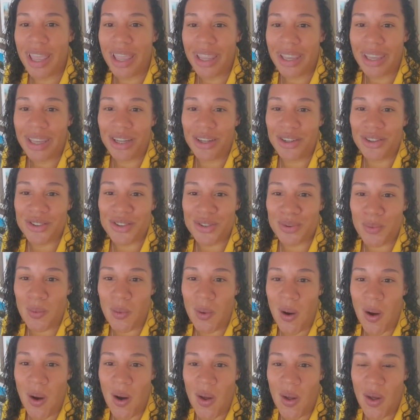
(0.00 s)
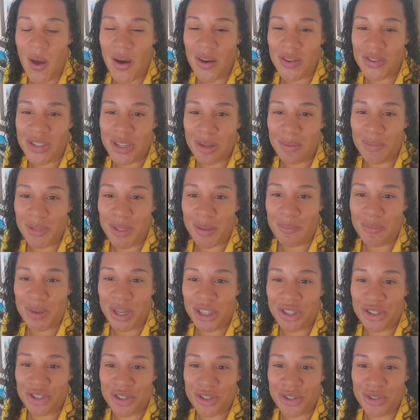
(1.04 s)
Here's a wall of some of the
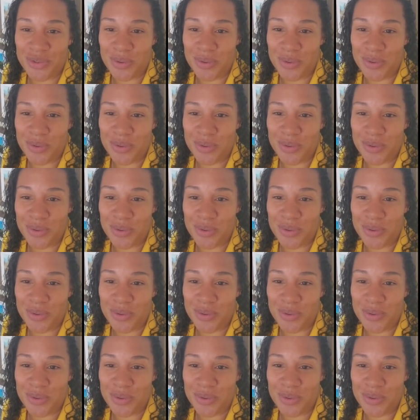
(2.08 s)
pictures